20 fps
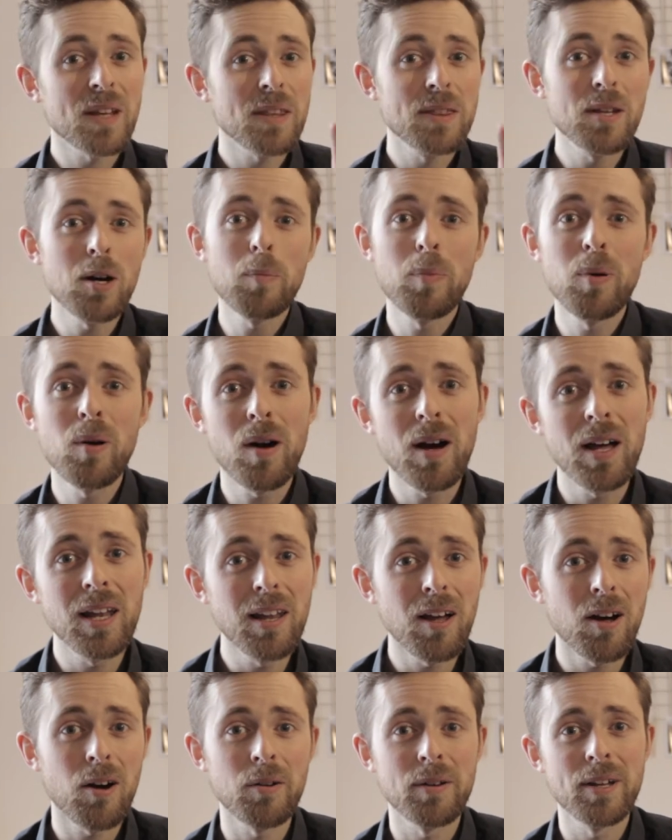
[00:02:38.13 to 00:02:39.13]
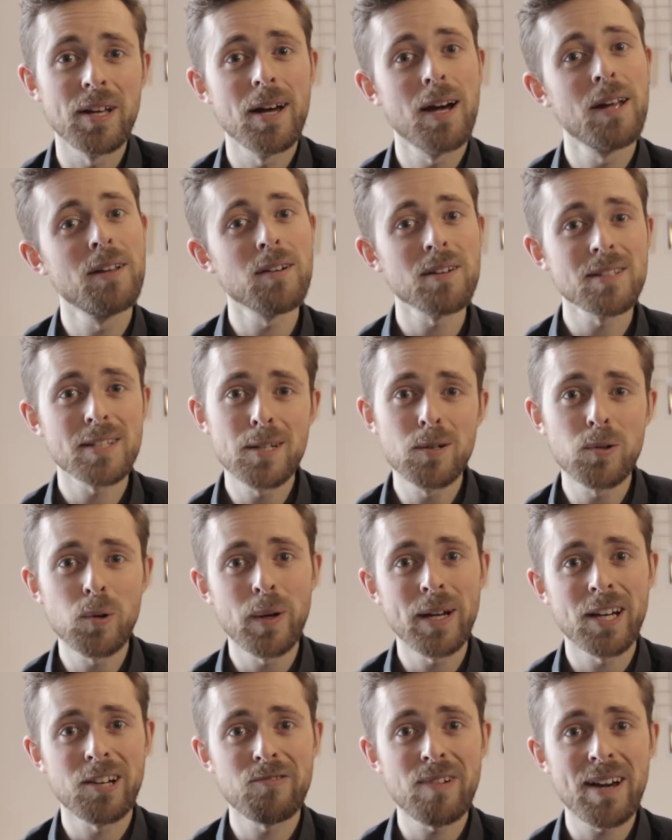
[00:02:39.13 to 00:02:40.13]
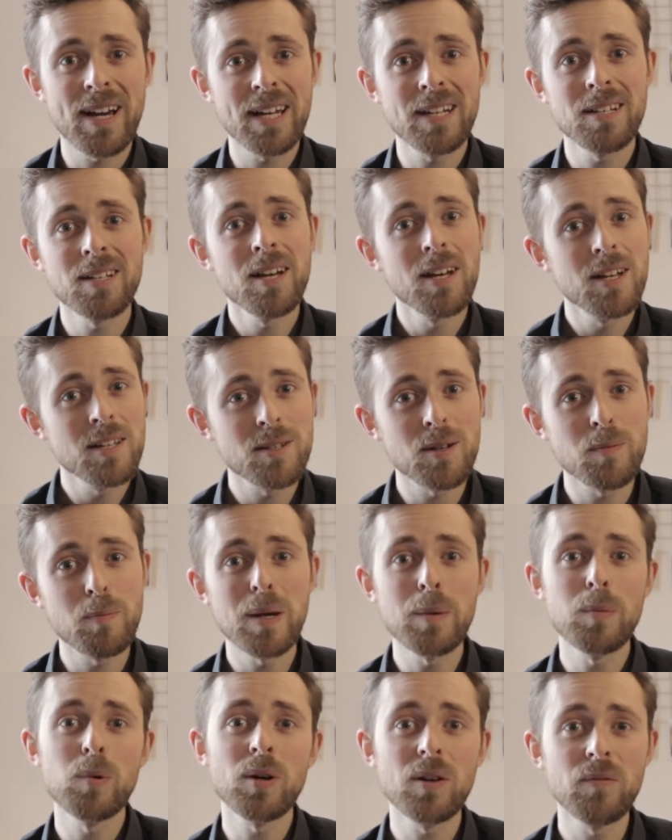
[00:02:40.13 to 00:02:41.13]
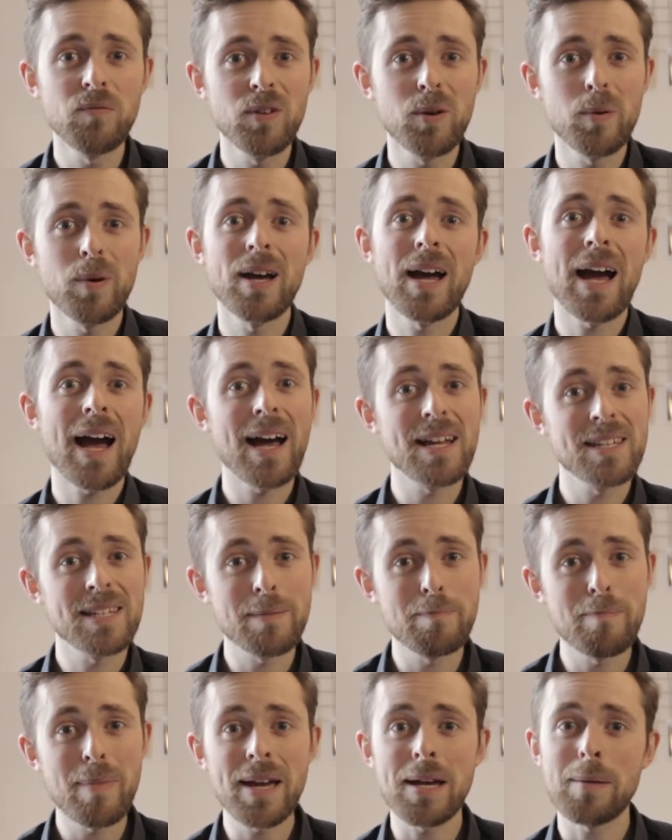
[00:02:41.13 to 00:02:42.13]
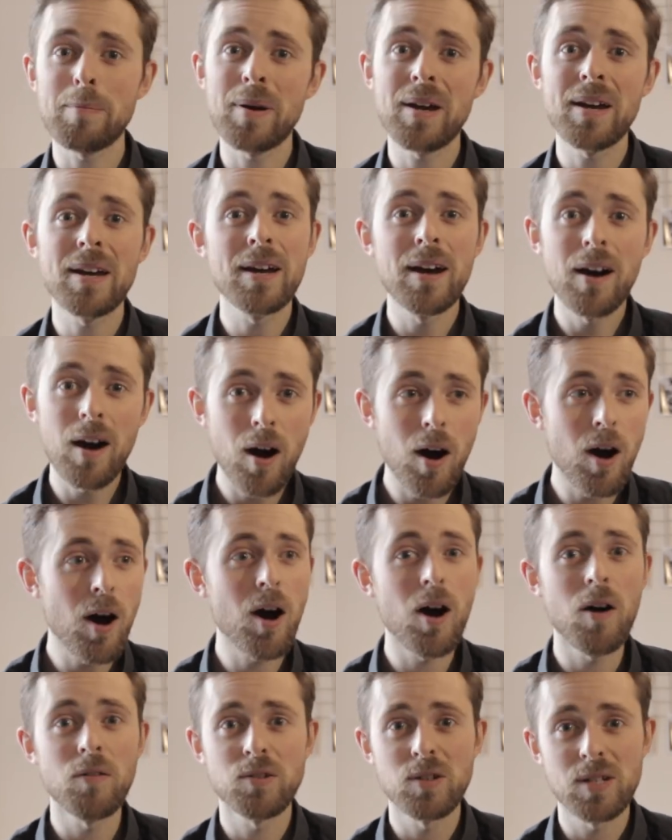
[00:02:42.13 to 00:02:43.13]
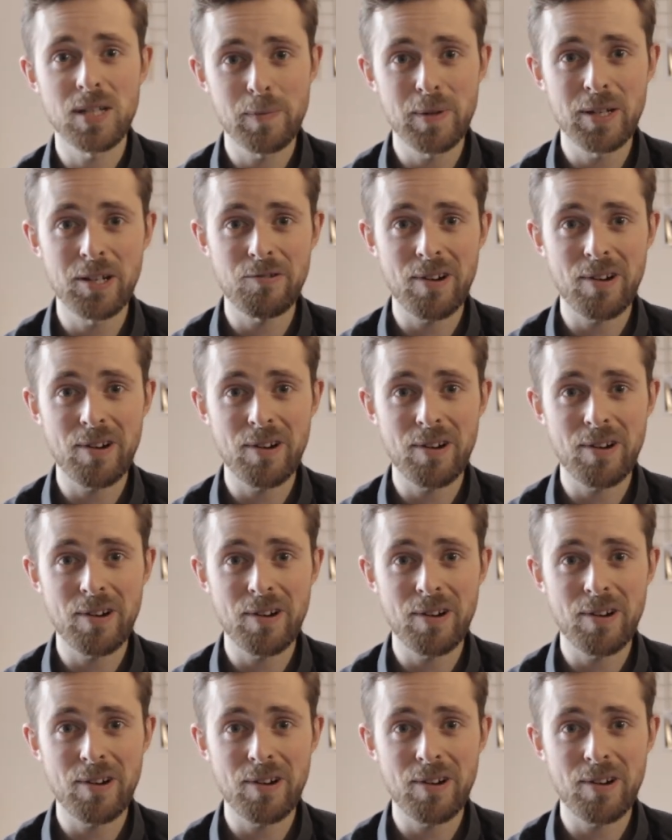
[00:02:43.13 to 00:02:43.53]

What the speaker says: They'll put a LUT on it, a nice little quick grade, so people can view it as it may appear after it's been